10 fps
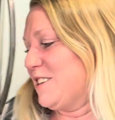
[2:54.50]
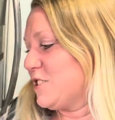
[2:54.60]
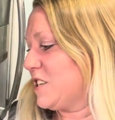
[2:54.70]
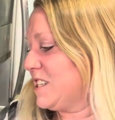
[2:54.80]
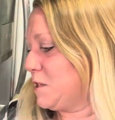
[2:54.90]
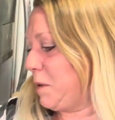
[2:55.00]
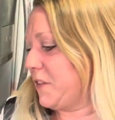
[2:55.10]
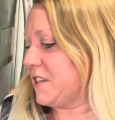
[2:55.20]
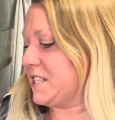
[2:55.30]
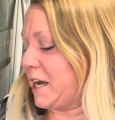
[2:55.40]
So this is
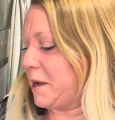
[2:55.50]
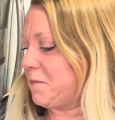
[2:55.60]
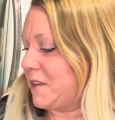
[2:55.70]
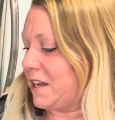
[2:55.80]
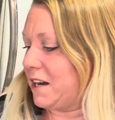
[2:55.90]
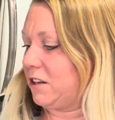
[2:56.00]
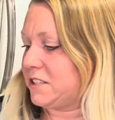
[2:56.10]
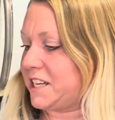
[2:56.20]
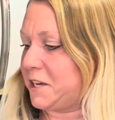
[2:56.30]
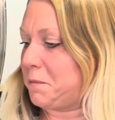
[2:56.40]
about the time that I'll
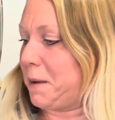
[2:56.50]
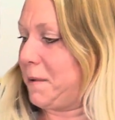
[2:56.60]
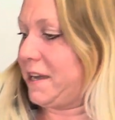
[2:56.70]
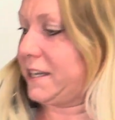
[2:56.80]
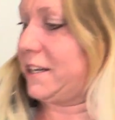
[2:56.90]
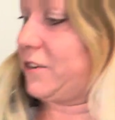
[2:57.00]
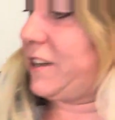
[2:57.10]
take my bacon out of